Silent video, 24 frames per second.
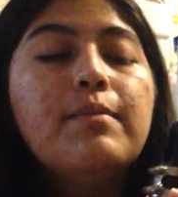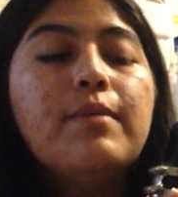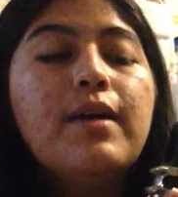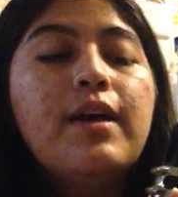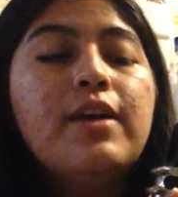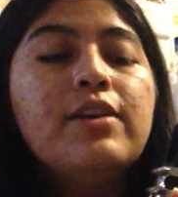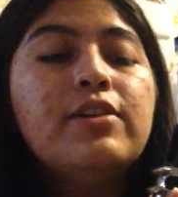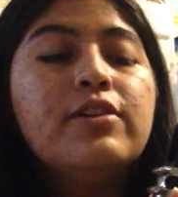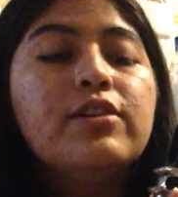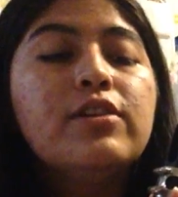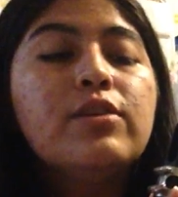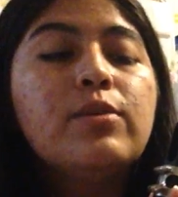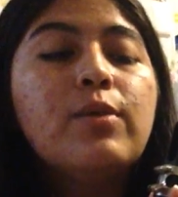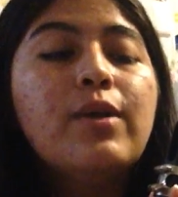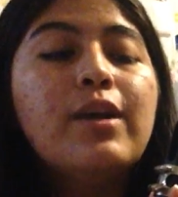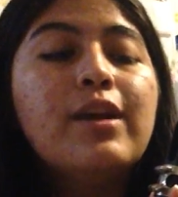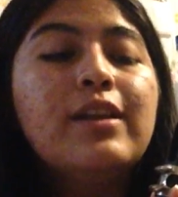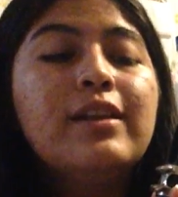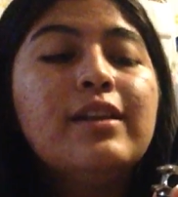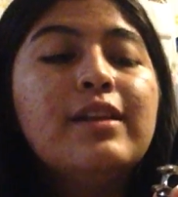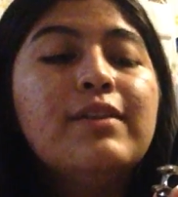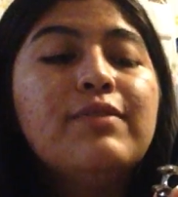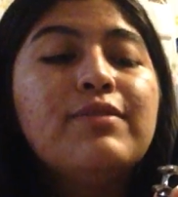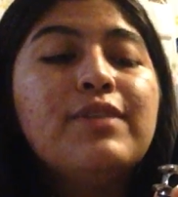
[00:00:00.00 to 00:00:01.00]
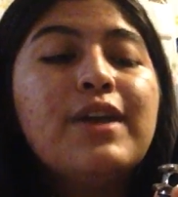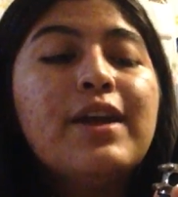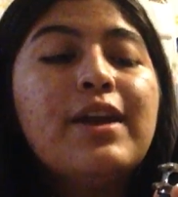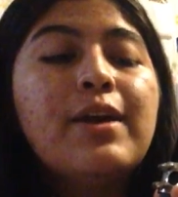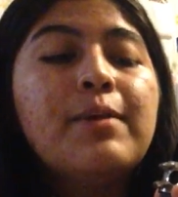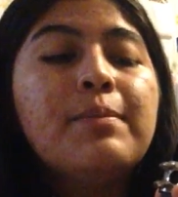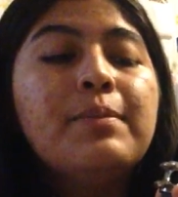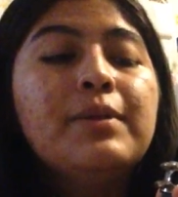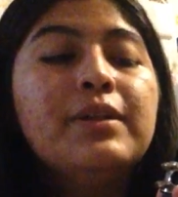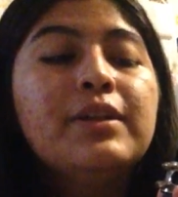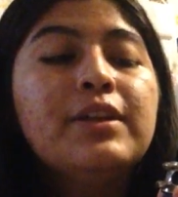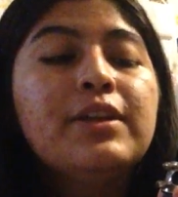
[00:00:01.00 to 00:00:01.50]
and you're going to want to lift that
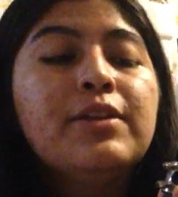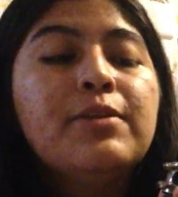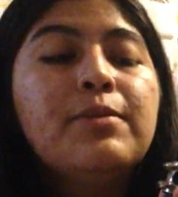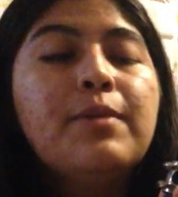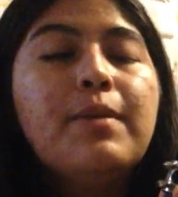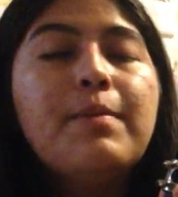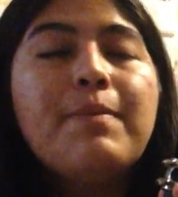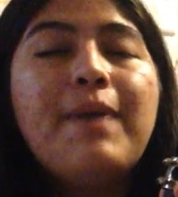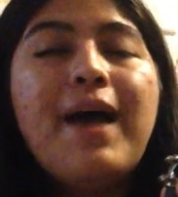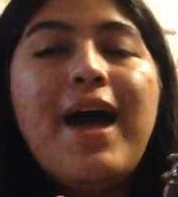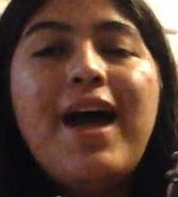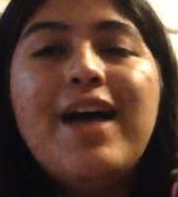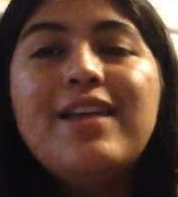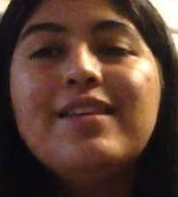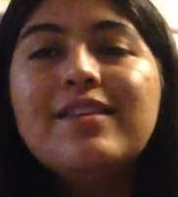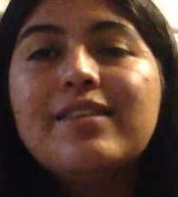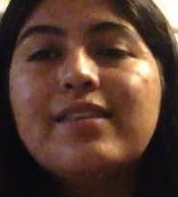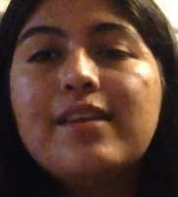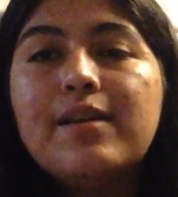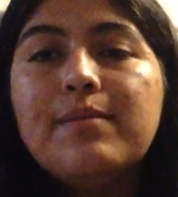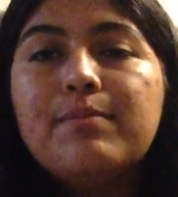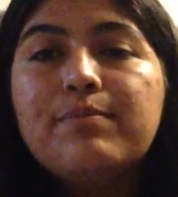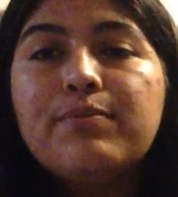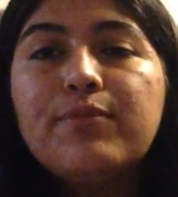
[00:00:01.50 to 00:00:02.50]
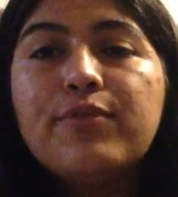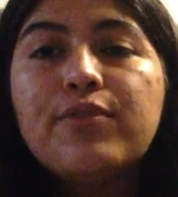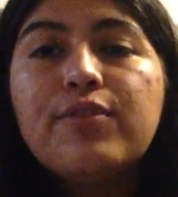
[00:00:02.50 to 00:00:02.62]
up a little bit past them